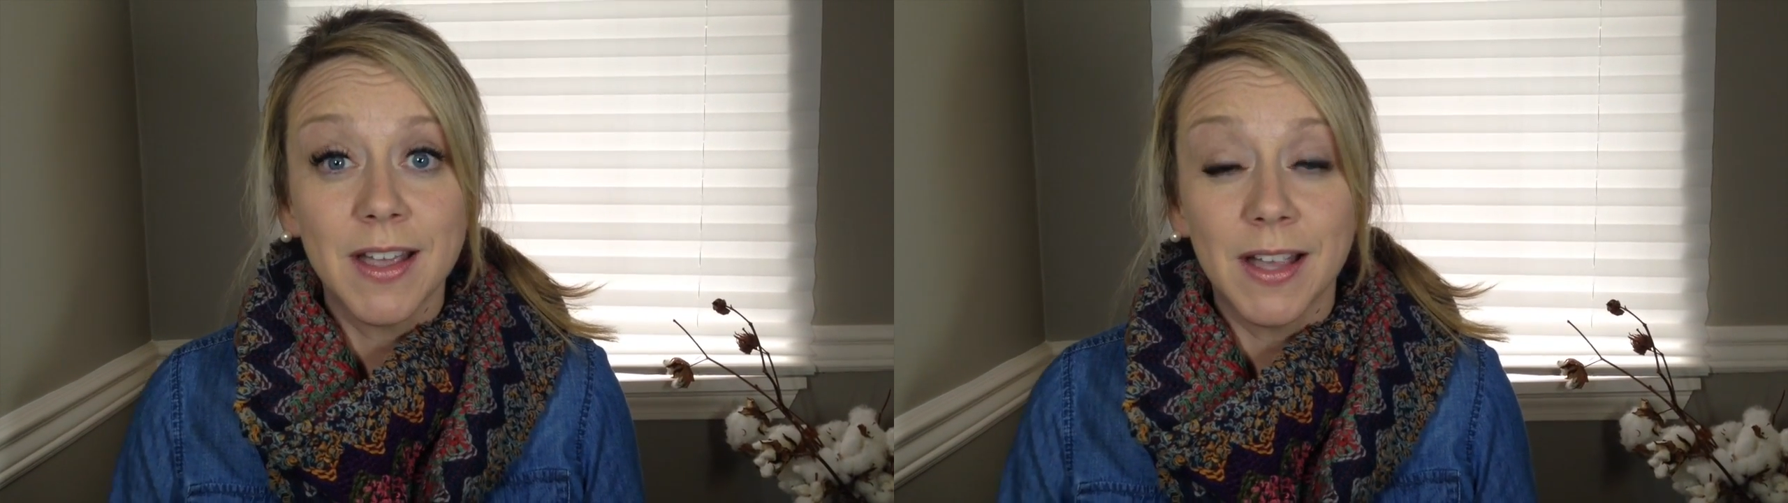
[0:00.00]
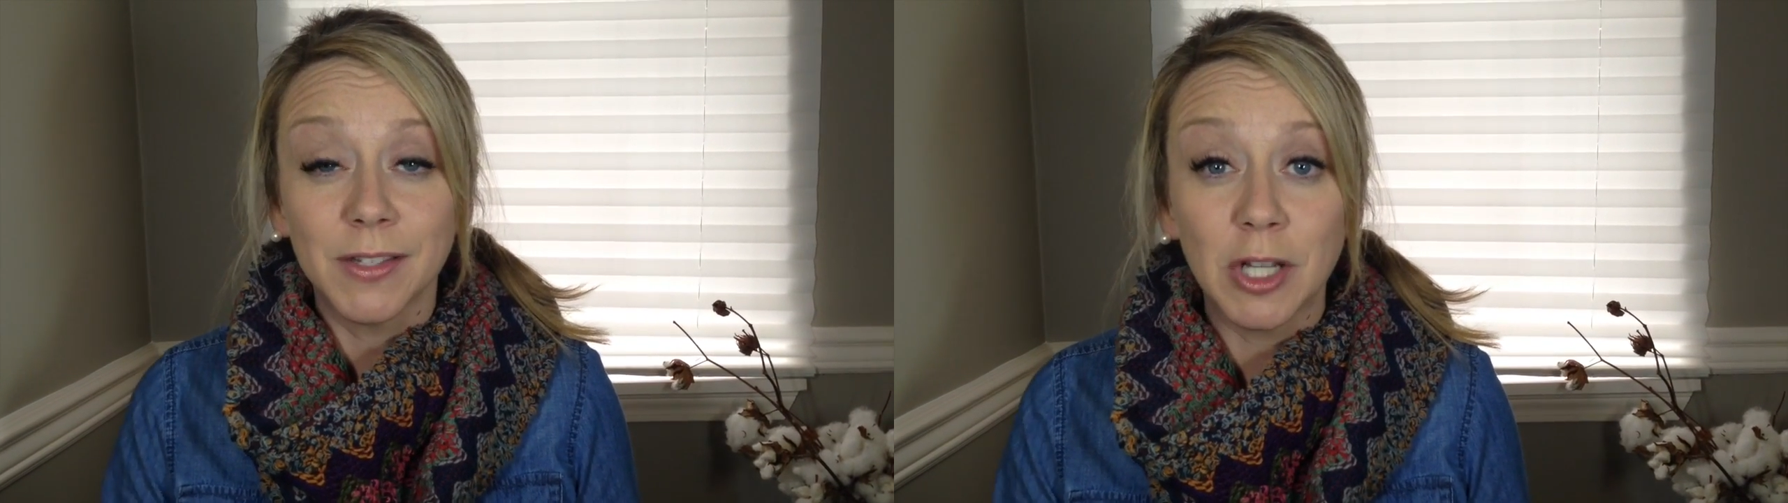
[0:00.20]

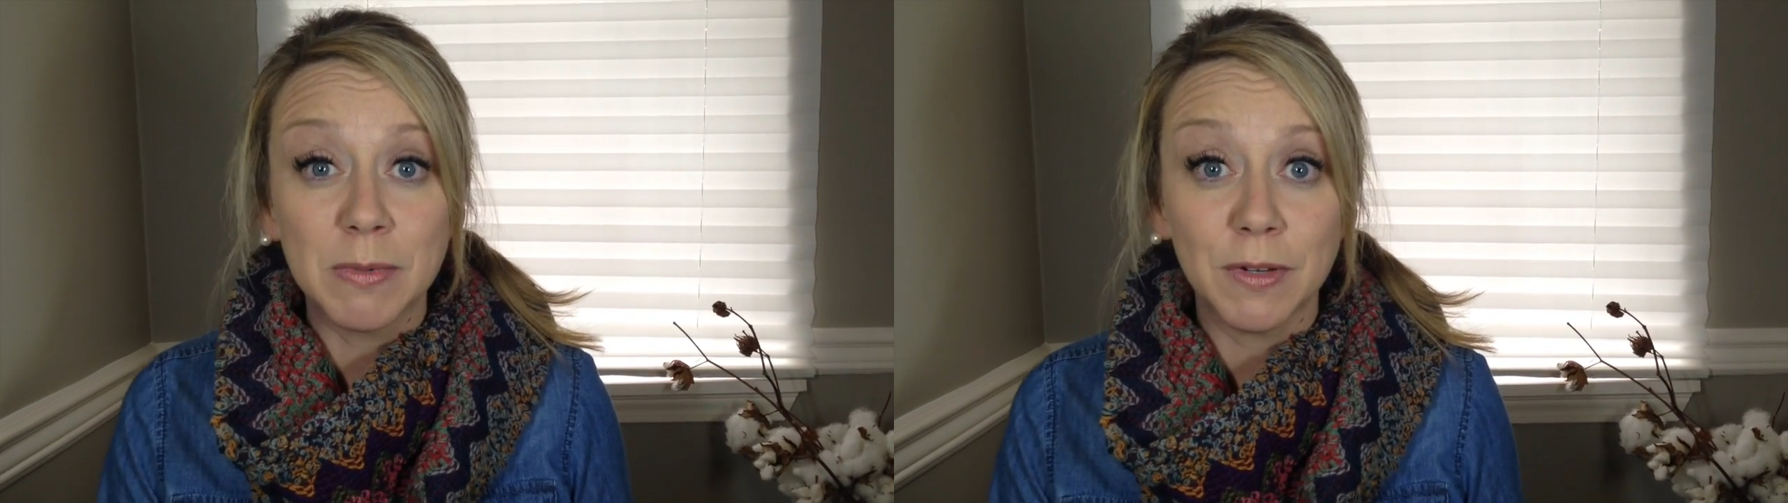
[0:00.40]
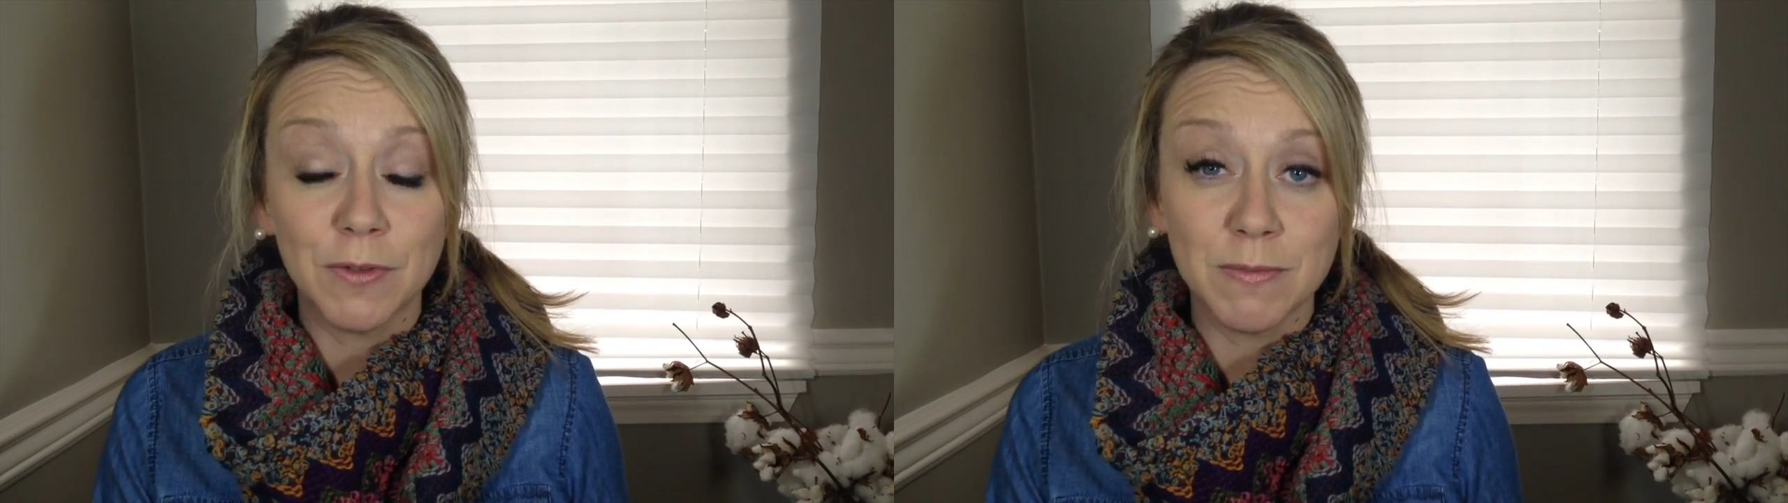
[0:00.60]
it's only
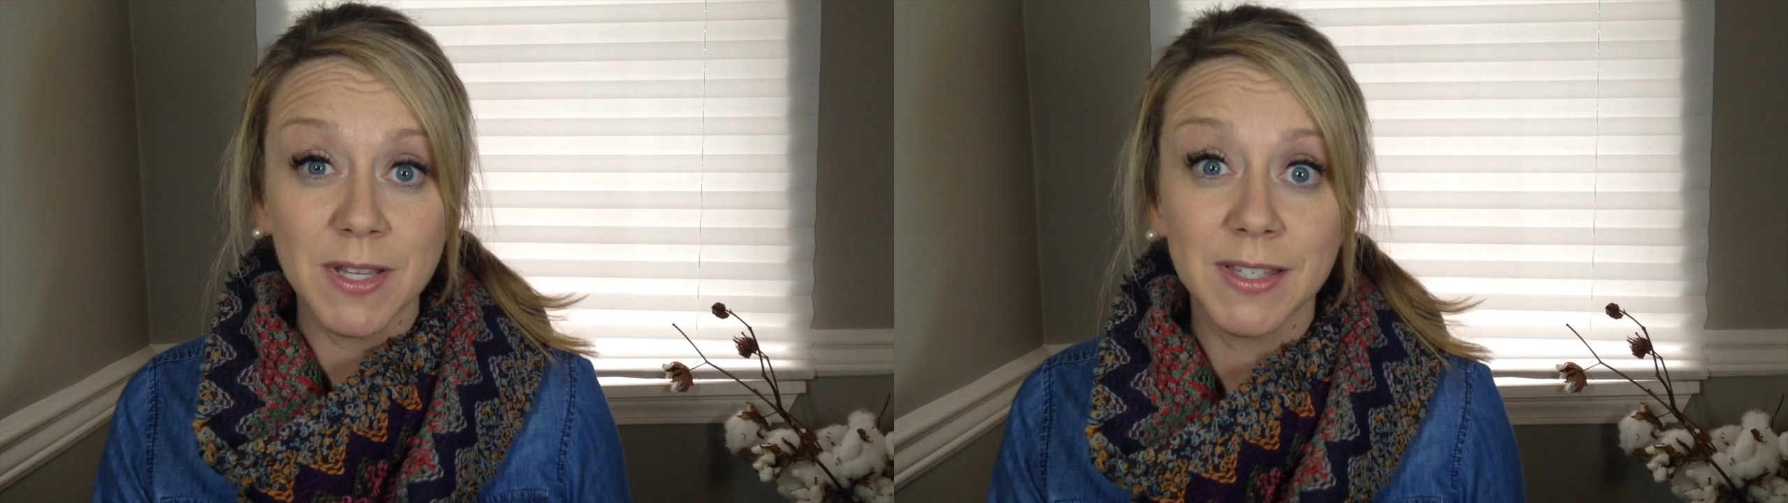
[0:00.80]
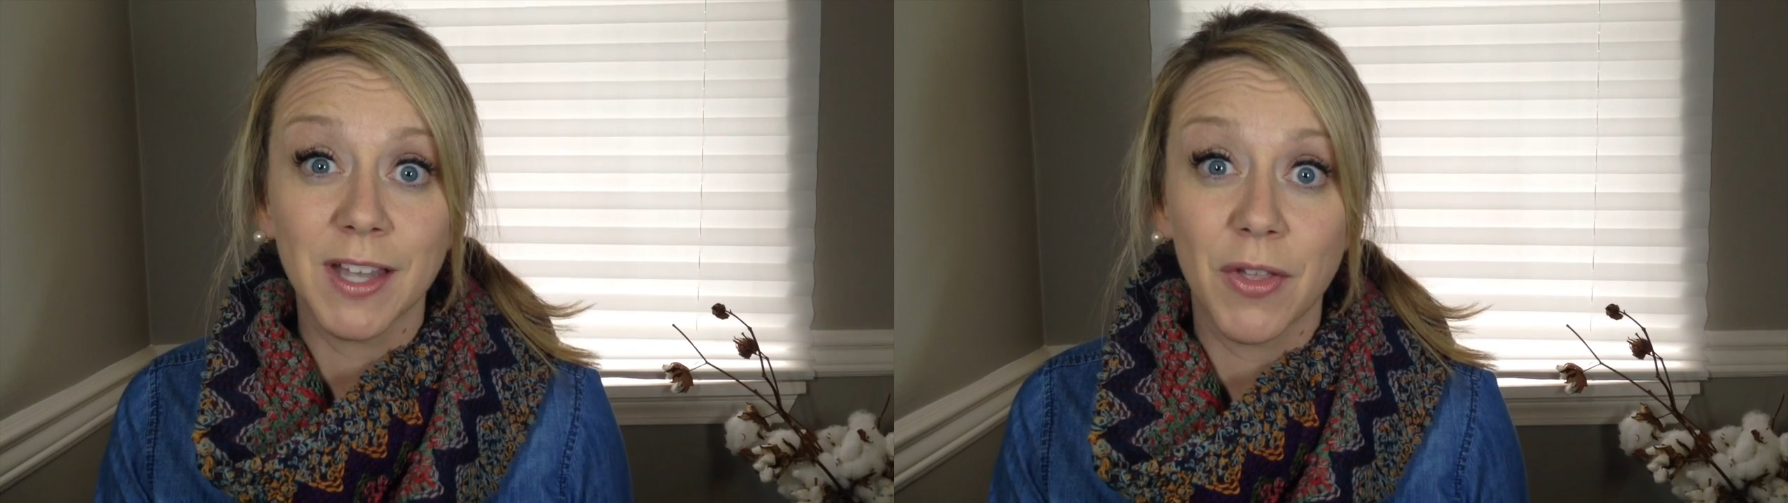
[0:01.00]
been a few
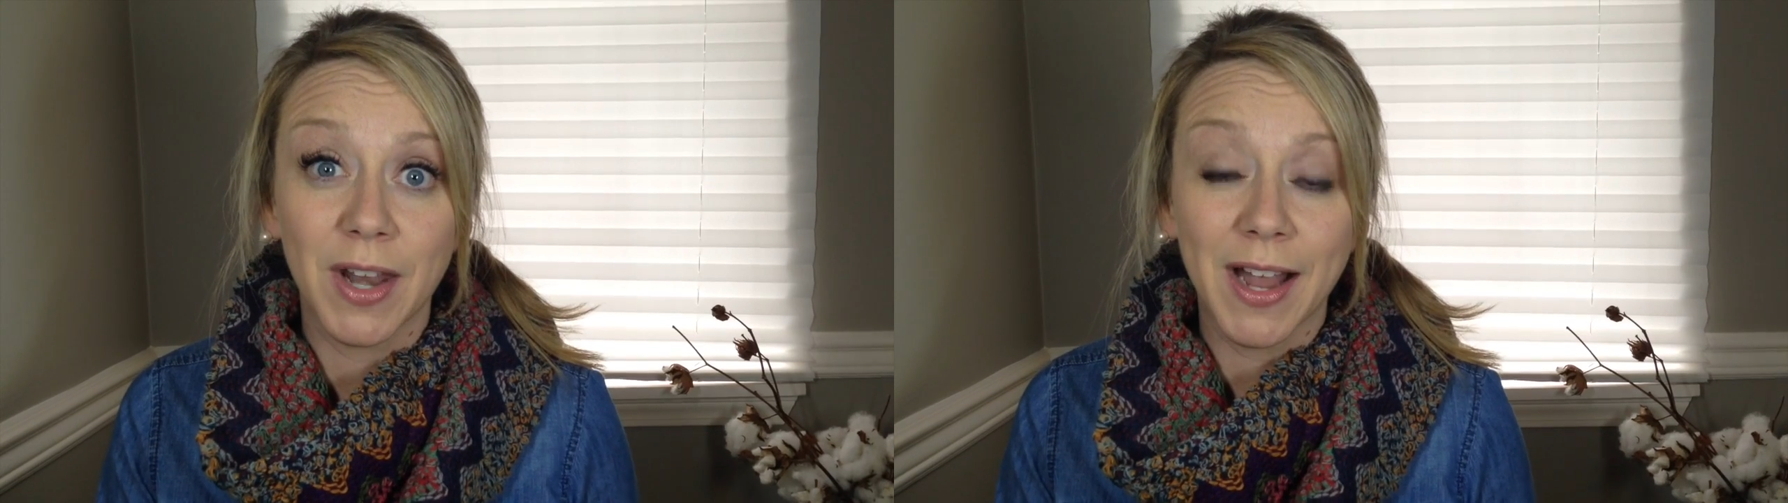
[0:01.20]
months ago that